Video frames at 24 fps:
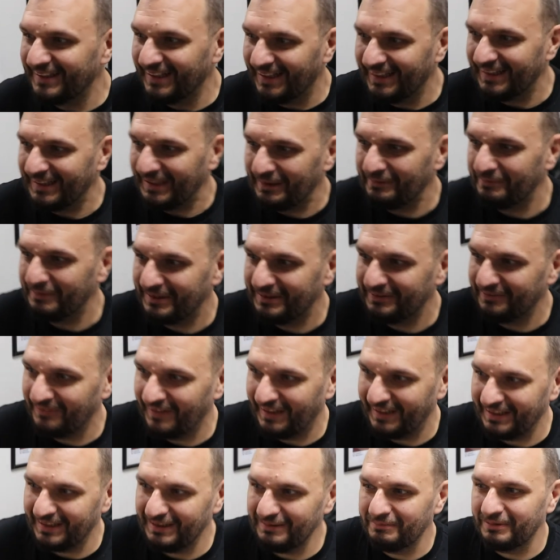a little bit
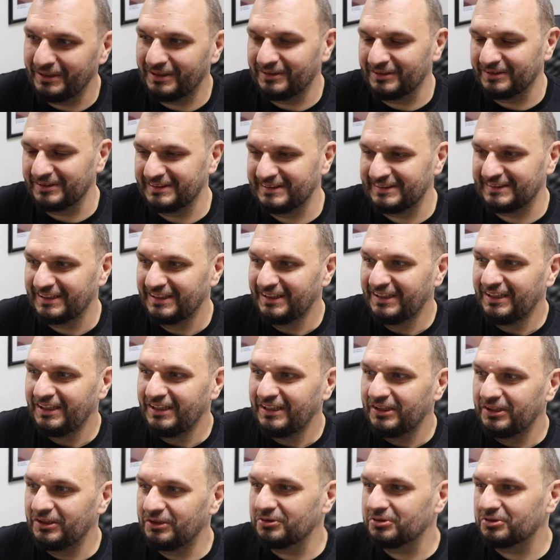funny, because
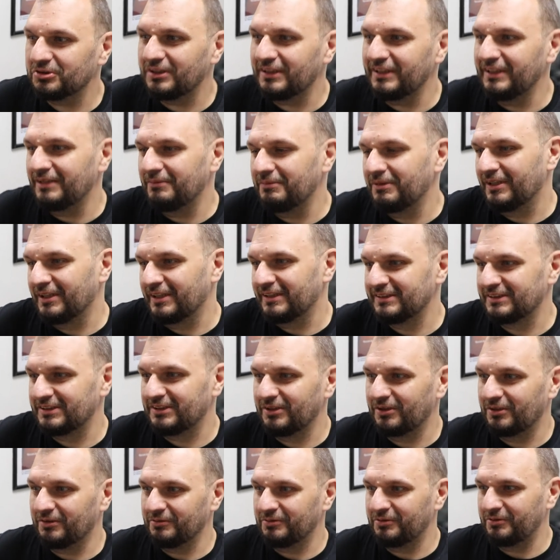usually immigrants
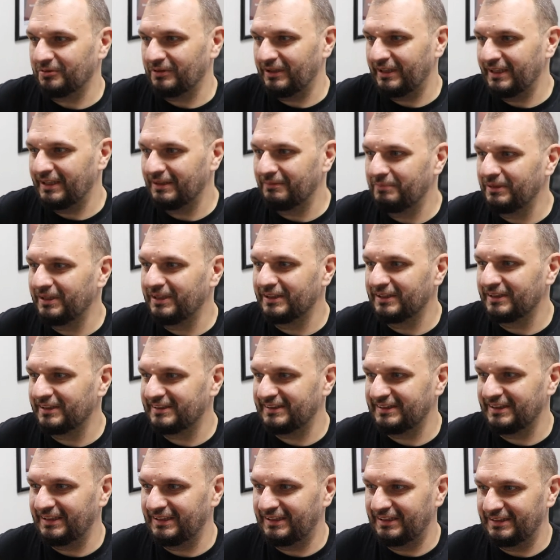go to like bigger
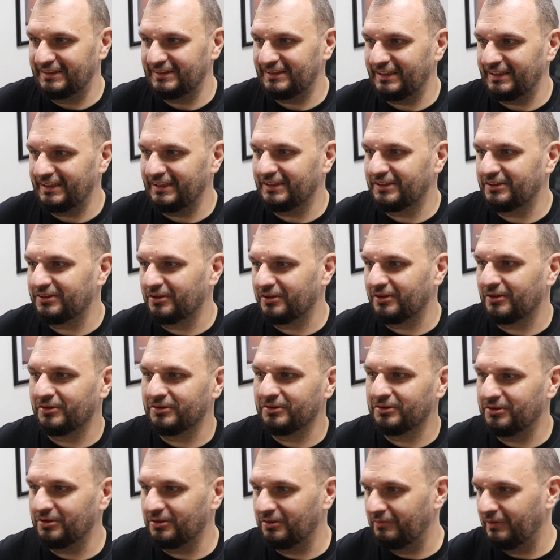cities like
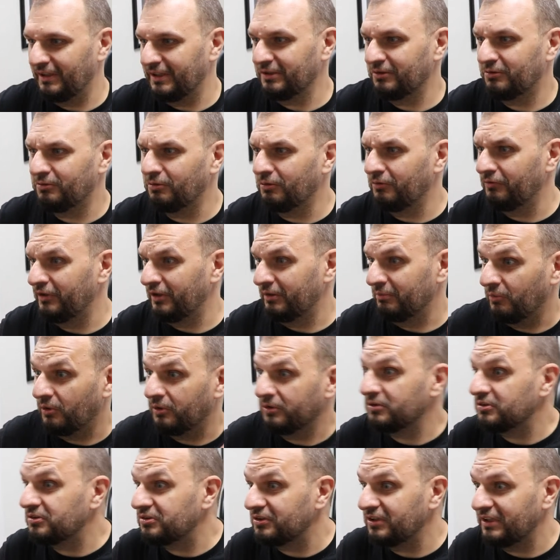Toronto, Vancouver,
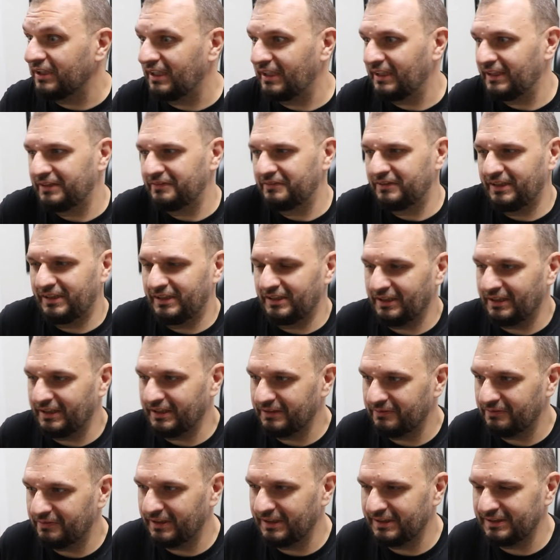Montreal, if they're
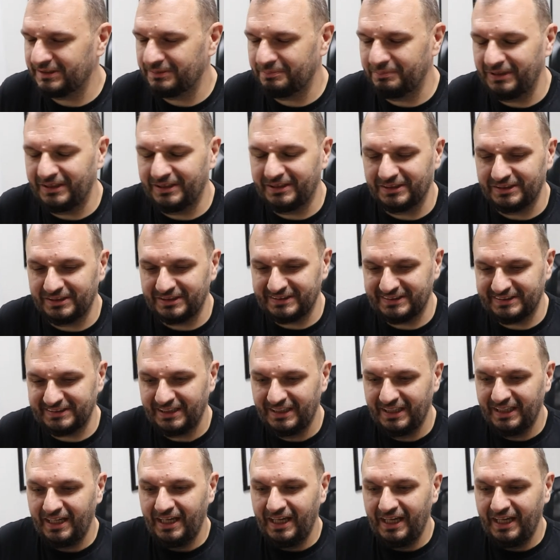like French speakers.